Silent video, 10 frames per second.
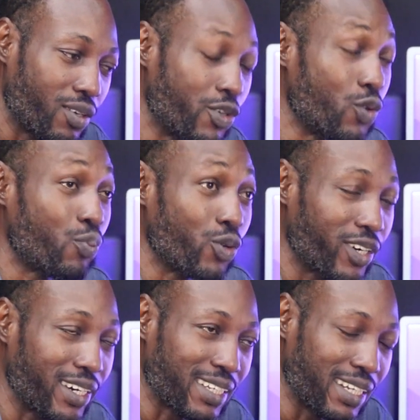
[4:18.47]
real
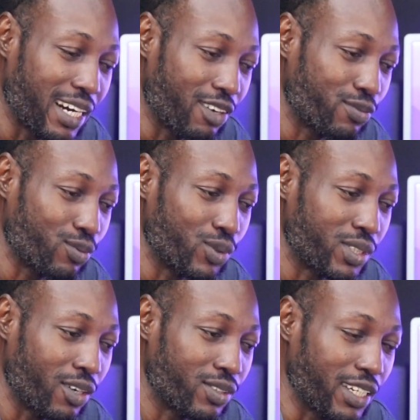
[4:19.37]
progress in life
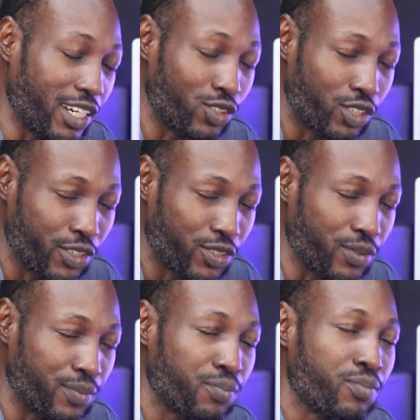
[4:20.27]
without
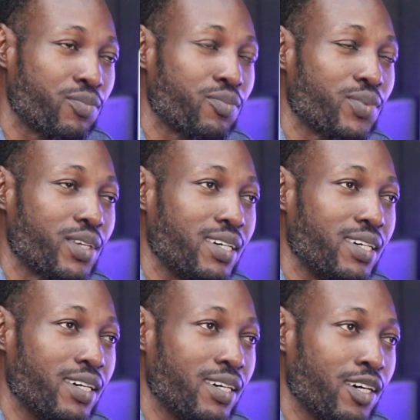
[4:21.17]
education.
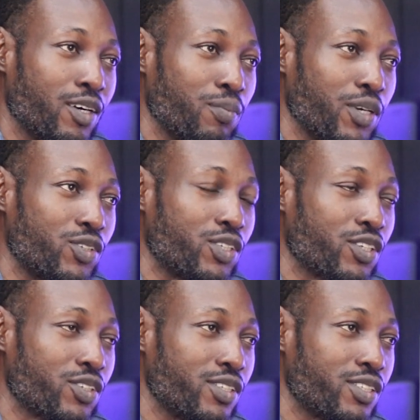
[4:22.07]

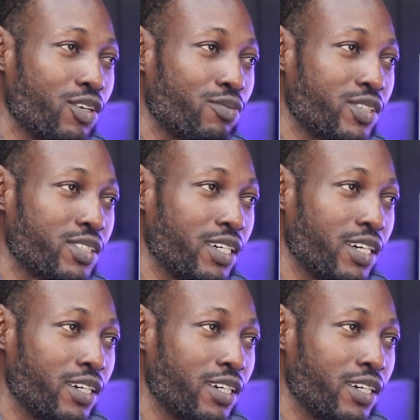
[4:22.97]
Education itself is